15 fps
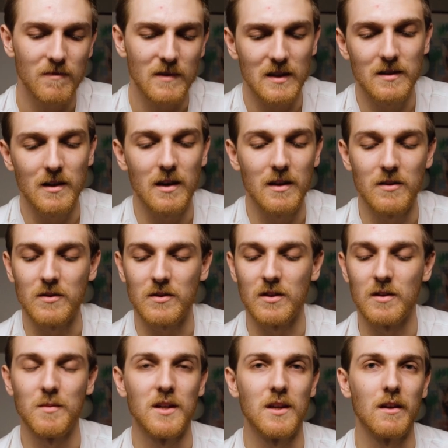They say there's gonna
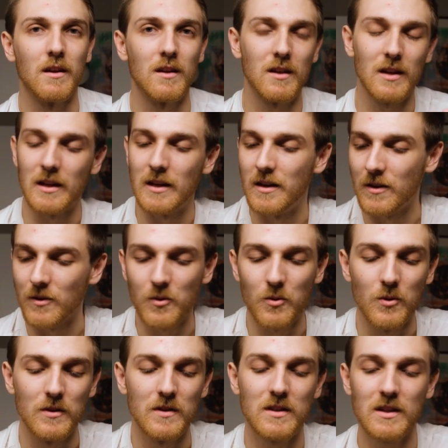be heated and
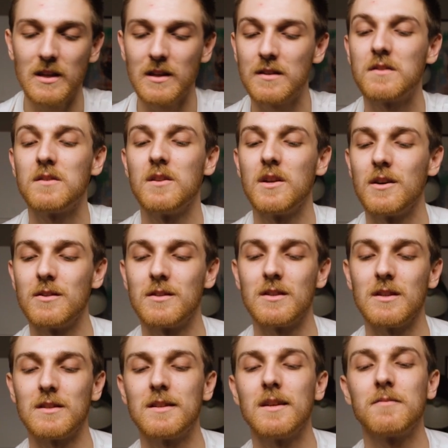cooled seats. You know,
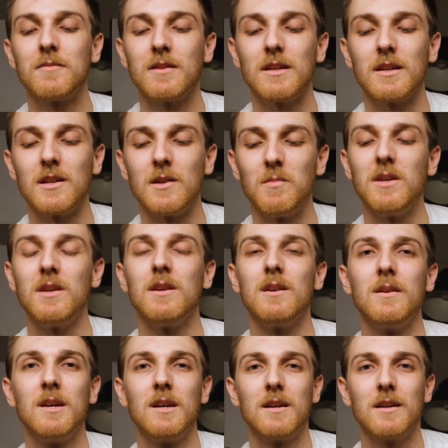it's definitely gonna be
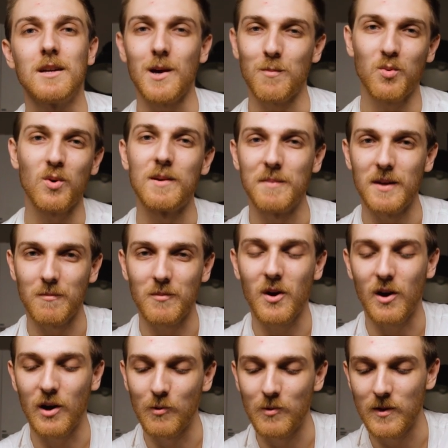a premium
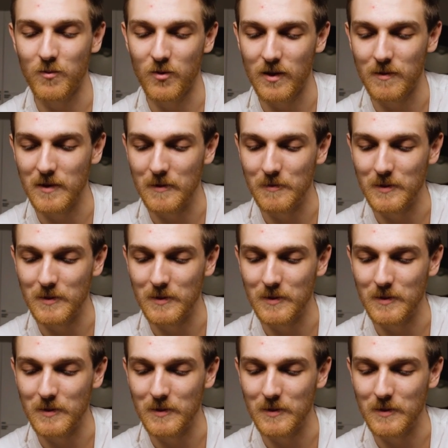car with a premium